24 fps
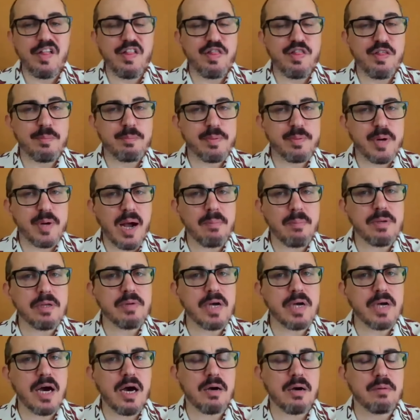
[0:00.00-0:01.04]
The
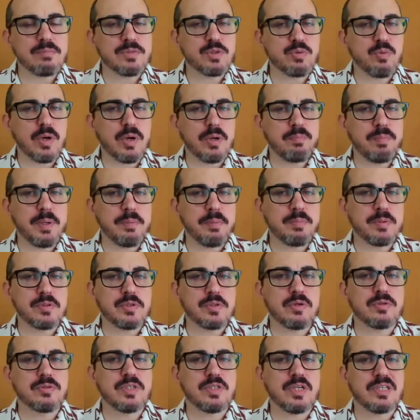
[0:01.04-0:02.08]
problem comes when people
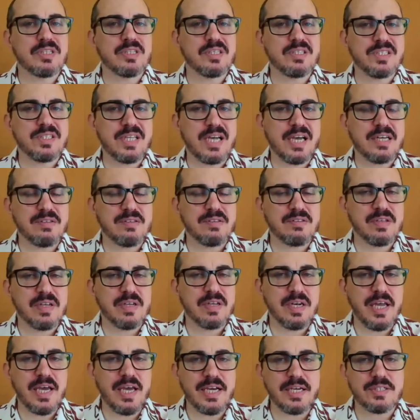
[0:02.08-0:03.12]
don't understand
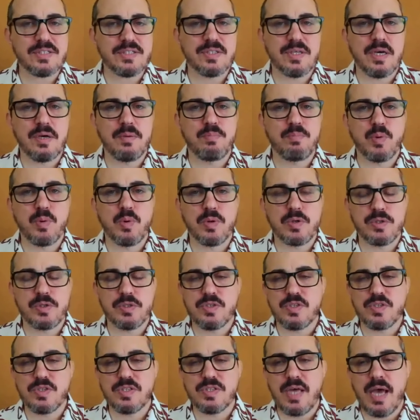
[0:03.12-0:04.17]
the next
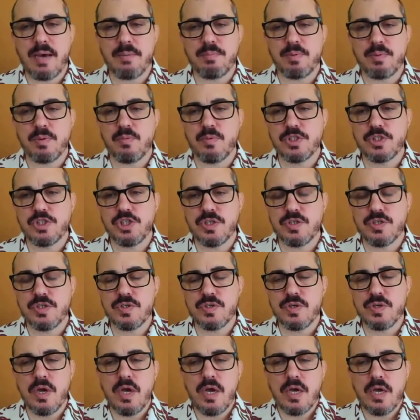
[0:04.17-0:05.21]
important step, which
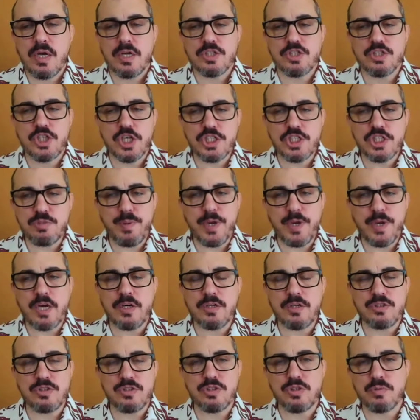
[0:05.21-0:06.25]
is just
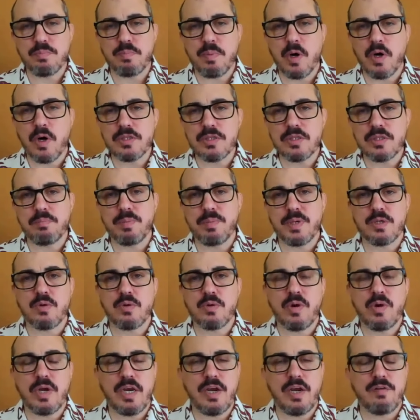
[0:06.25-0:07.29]
because you bought the
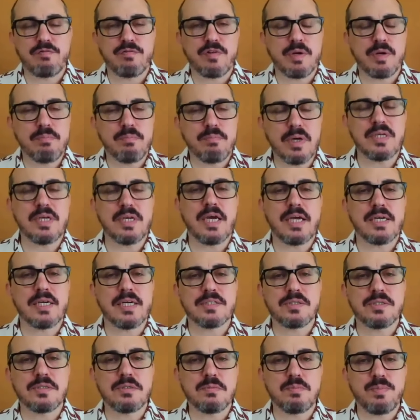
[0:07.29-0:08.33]
Bitcoin every Monday
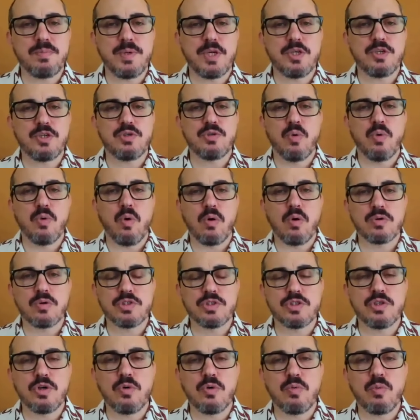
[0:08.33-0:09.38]
doesn't mean you
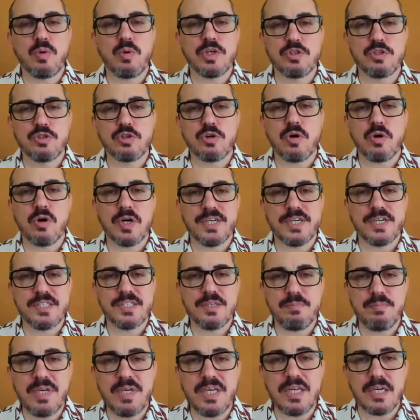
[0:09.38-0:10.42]
also withdraw
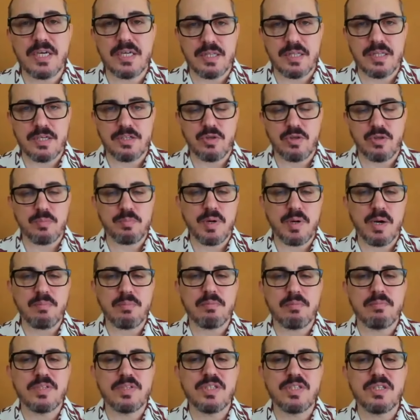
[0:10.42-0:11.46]
it immediately. So the
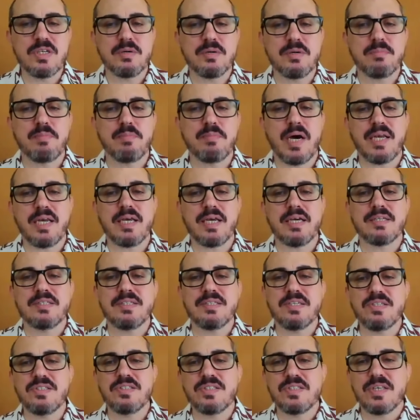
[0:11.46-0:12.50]
problem isn't combining
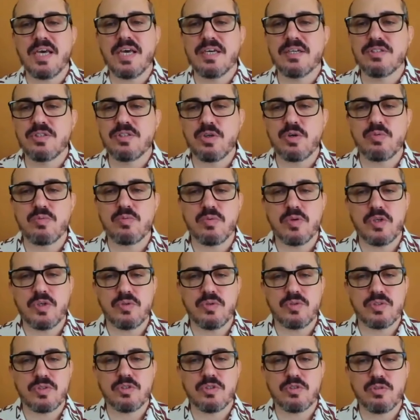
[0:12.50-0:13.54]
DCA and don't
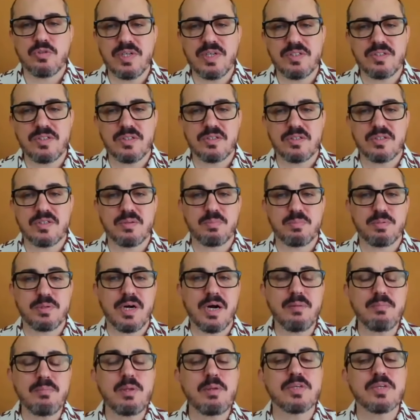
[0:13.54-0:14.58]
reuse addresses. The
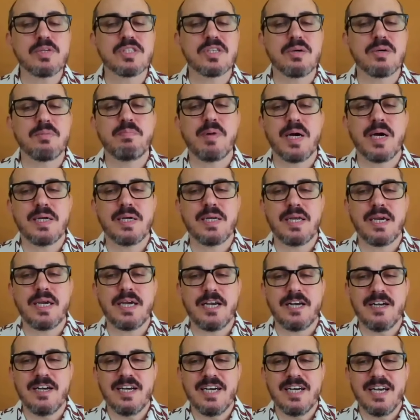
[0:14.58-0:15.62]
problem is
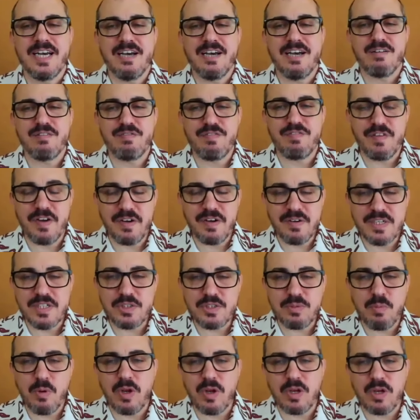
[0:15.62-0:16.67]
combining very
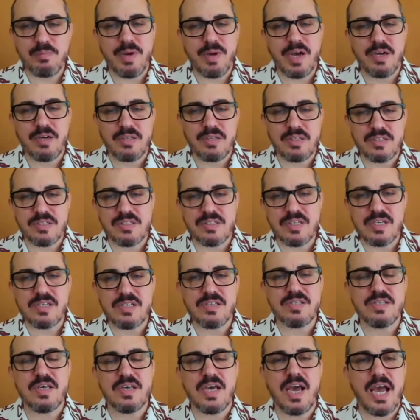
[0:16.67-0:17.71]
small amounts
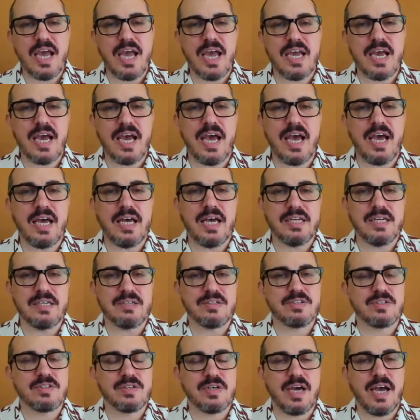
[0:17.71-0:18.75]
DCA
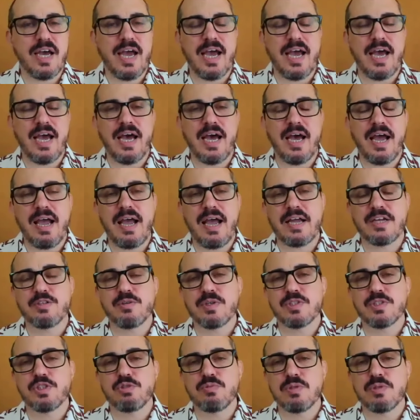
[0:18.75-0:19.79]
and uh,
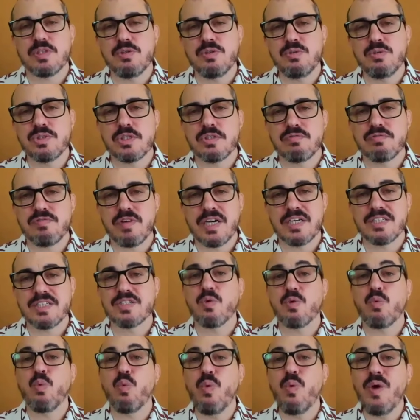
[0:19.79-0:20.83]
address reuse
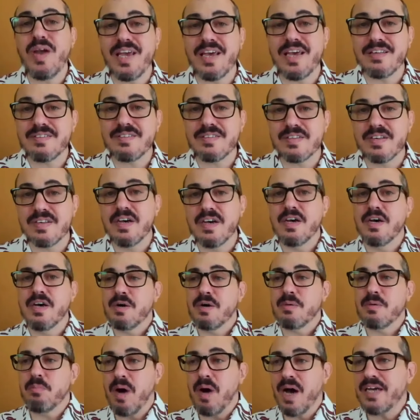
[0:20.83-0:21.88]
advice with
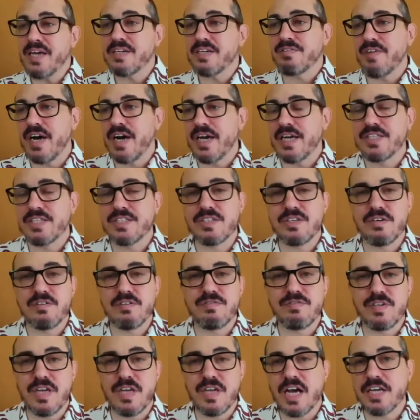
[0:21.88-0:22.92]
my advice
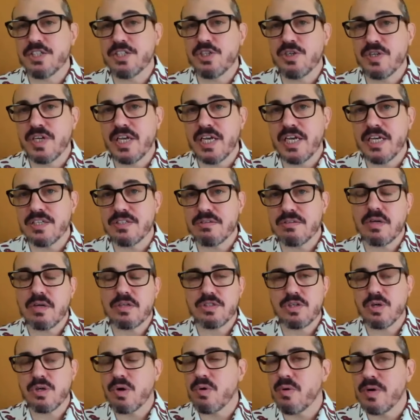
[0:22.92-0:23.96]
of not your keys,
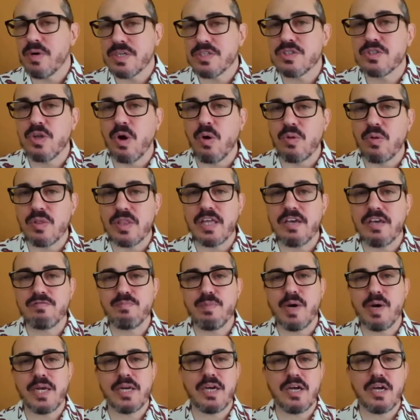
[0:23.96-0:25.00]
not your coins, don't
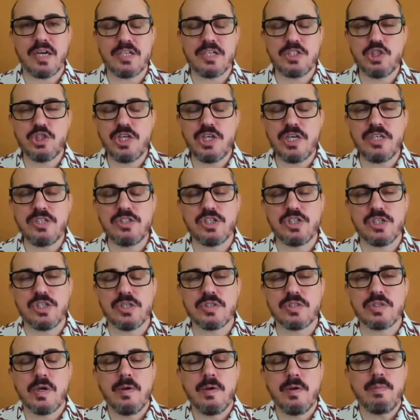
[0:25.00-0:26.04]
leave money on
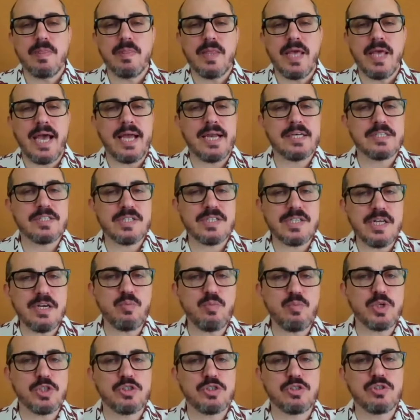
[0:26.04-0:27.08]
exchanges and
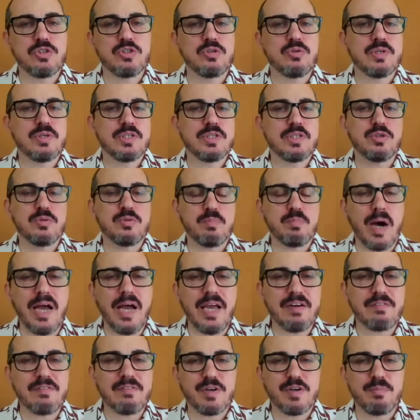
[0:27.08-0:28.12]
instead, what you do is you
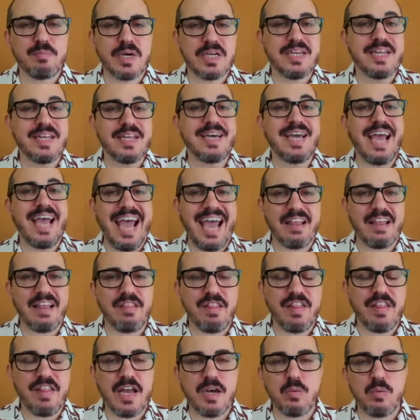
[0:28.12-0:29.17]
buy every Monday
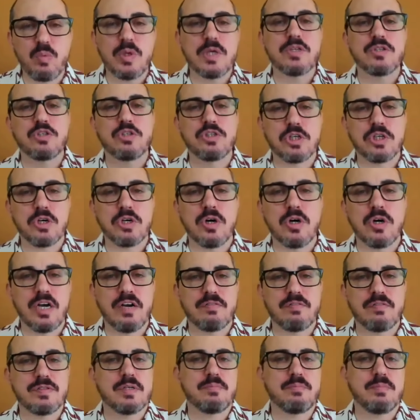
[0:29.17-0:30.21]
and then withdraw
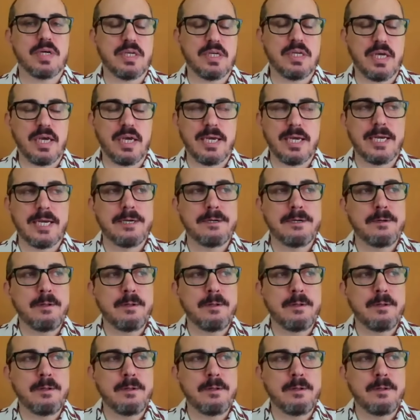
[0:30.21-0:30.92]
every Monday.